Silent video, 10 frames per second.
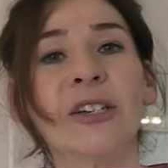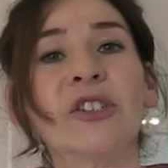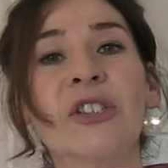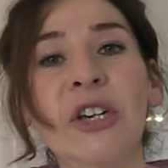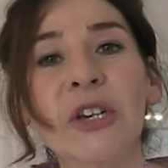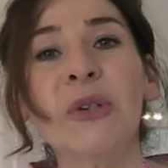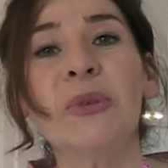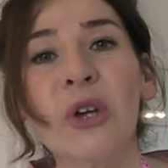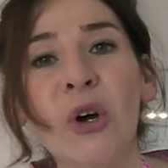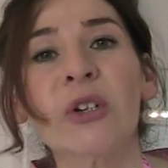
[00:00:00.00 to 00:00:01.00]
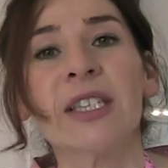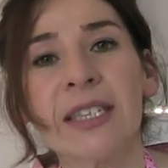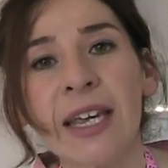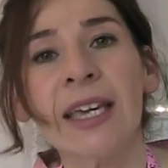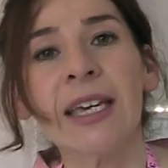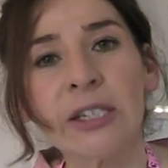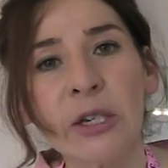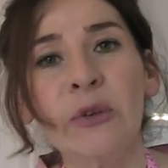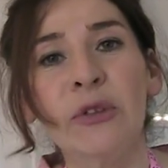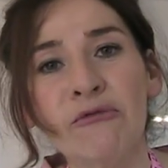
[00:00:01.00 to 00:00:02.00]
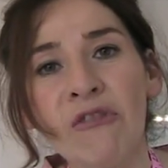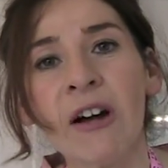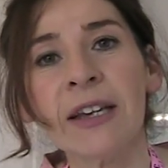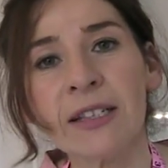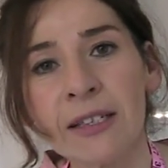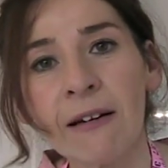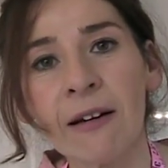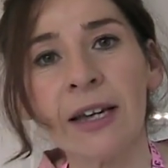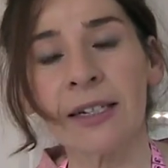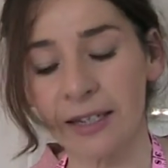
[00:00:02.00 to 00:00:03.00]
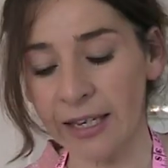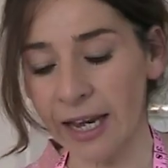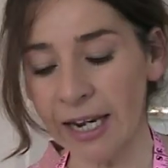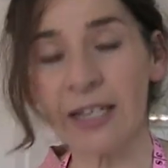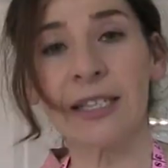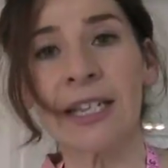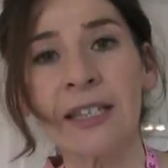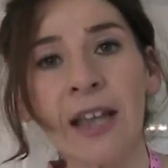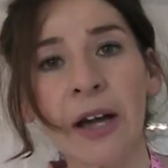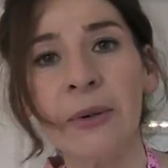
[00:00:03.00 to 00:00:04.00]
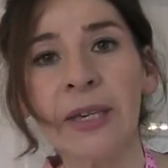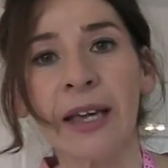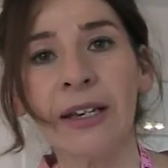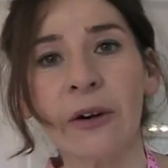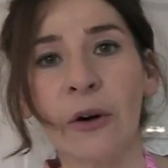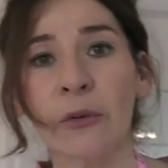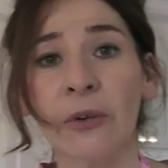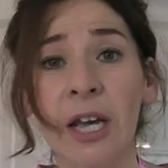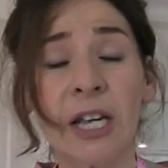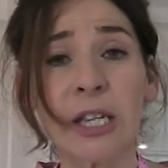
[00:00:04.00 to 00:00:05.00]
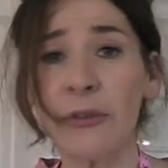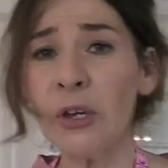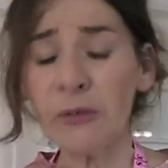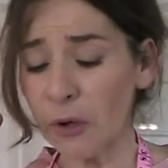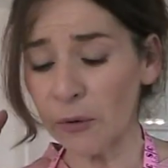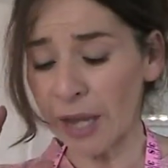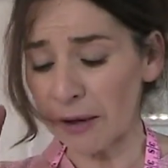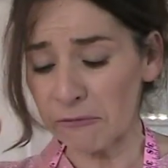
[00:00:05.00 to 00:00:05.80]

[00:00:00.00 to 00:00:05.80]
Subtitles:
Do not stick it to the right side, okay? Because there's no getting it off. So if you've got that